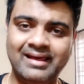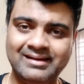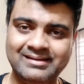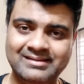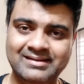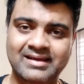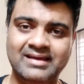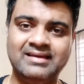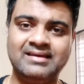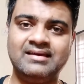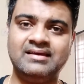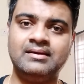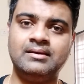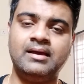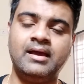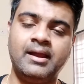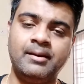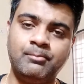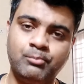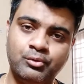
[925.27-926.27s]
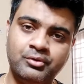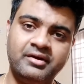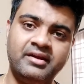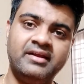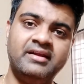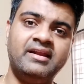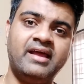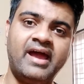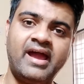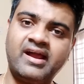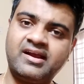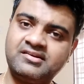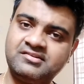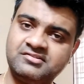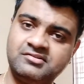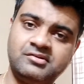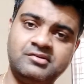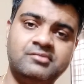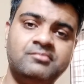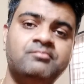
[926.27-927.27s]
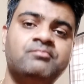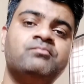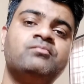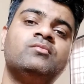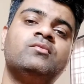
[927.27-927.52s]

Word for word: take and put in action